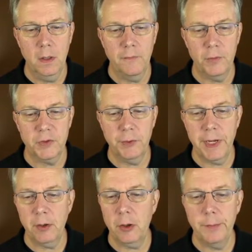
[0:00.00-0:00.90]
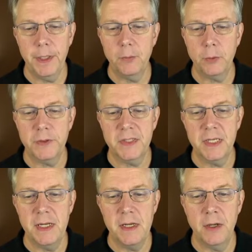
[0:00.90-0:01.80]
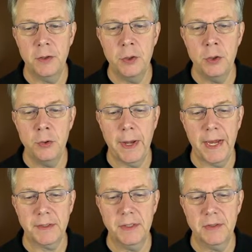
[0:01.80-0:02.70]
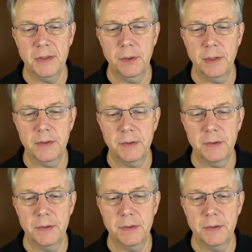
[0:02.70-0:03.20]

If we scroll down a little bit, we'll see New Access Token.